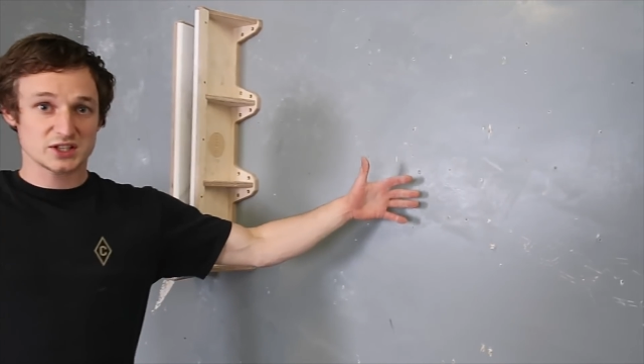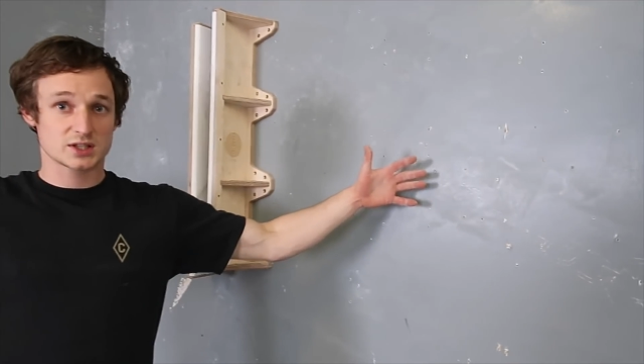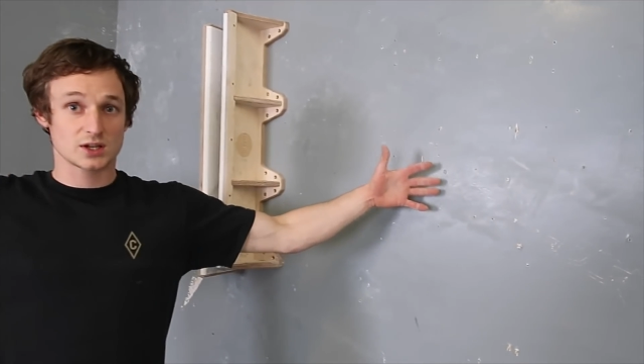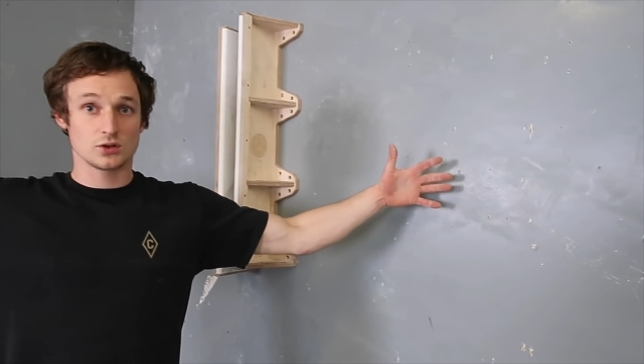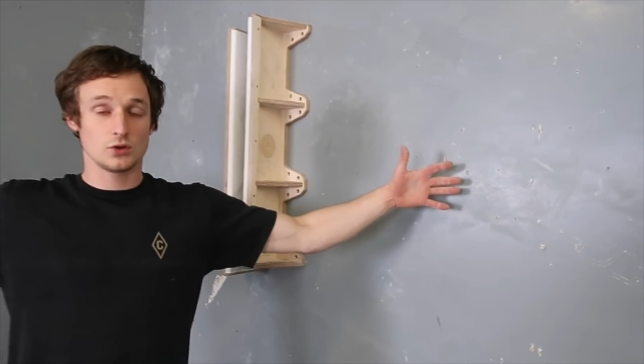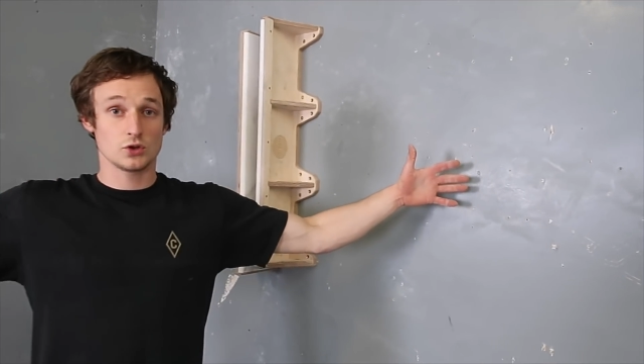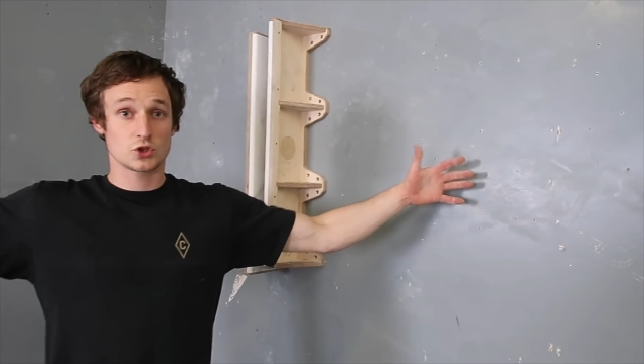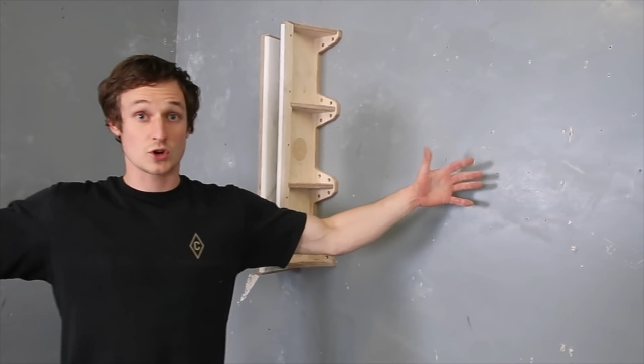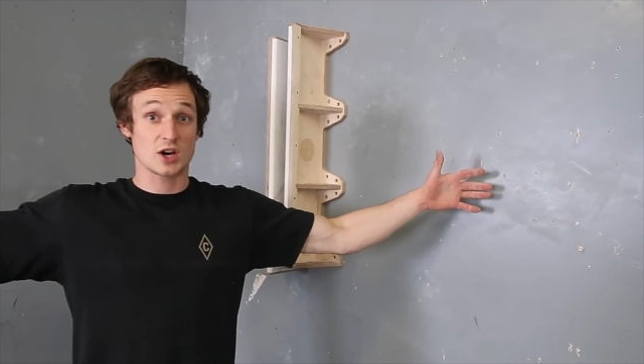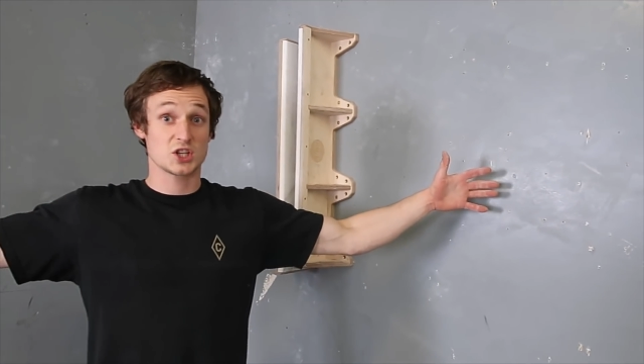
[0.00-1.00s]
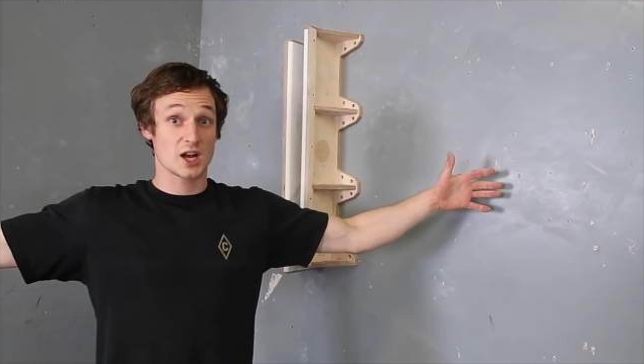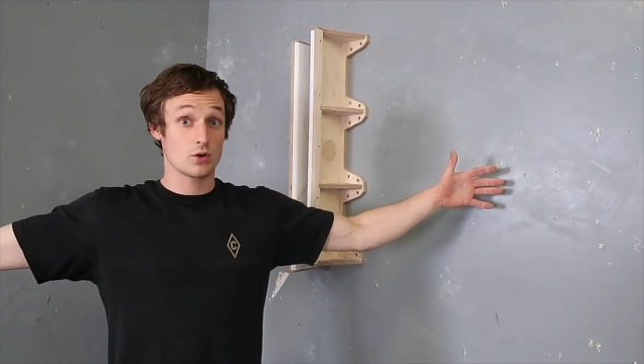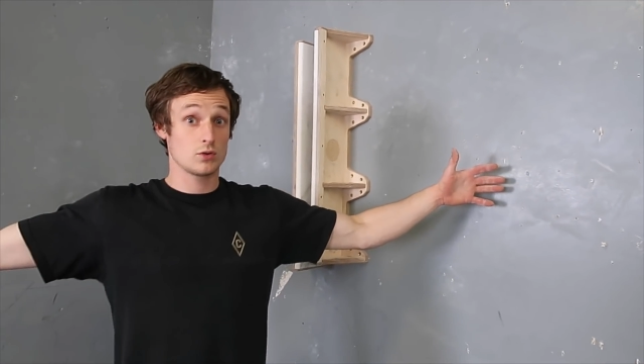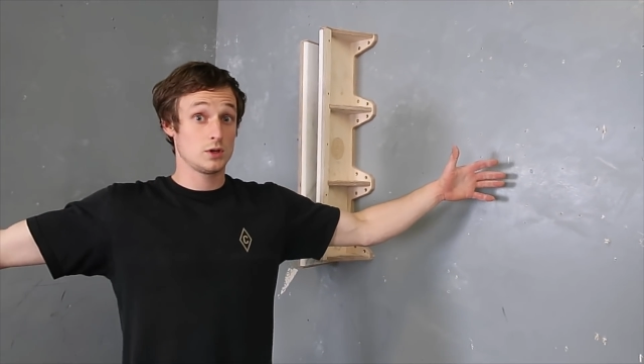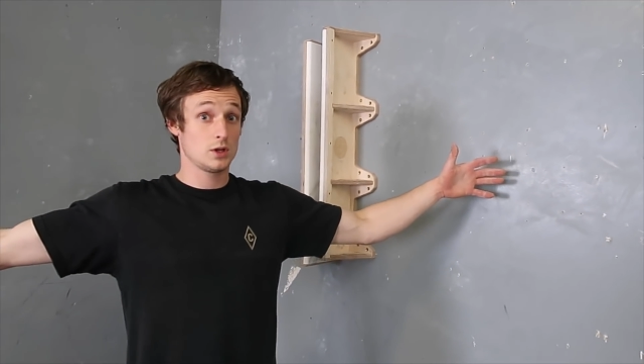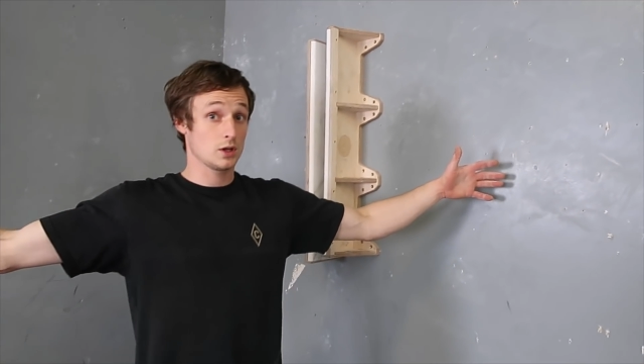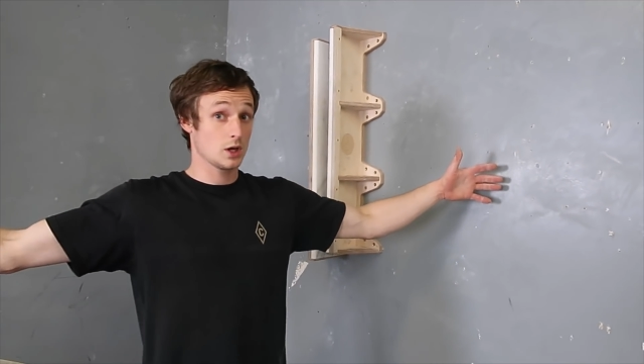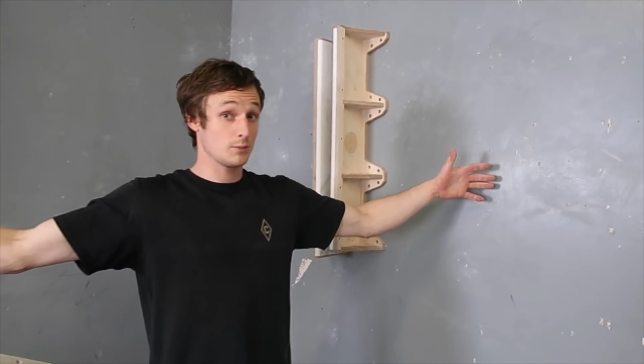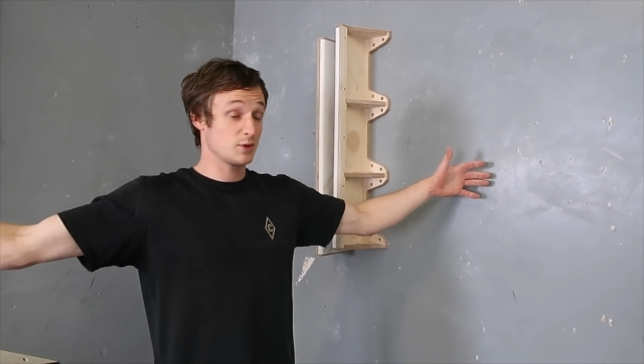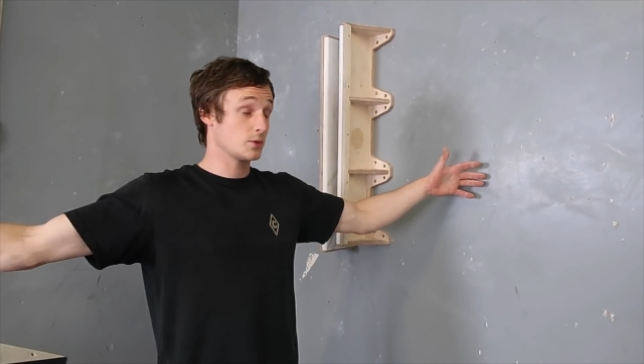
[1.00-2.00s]
so stretched out
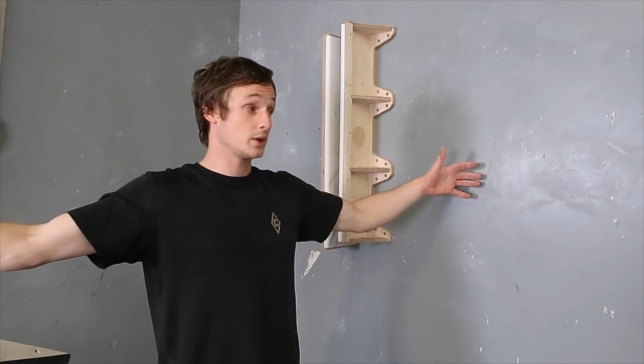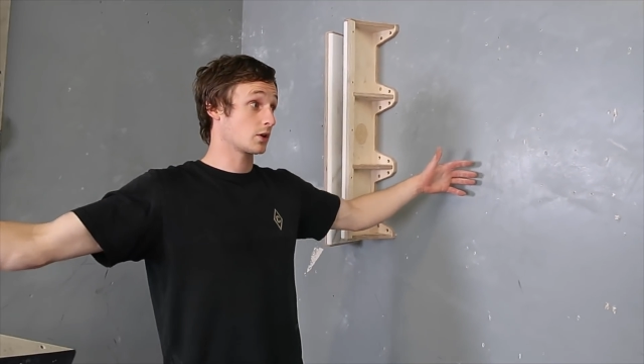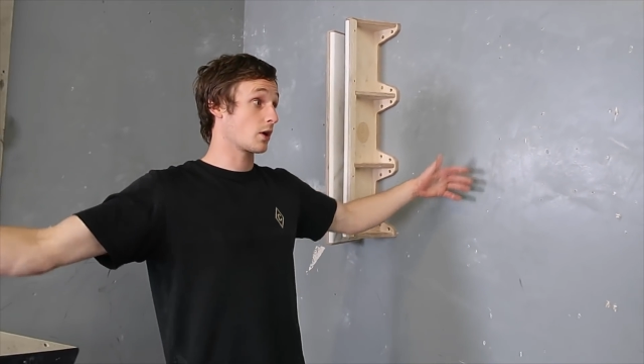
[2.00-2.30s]
between the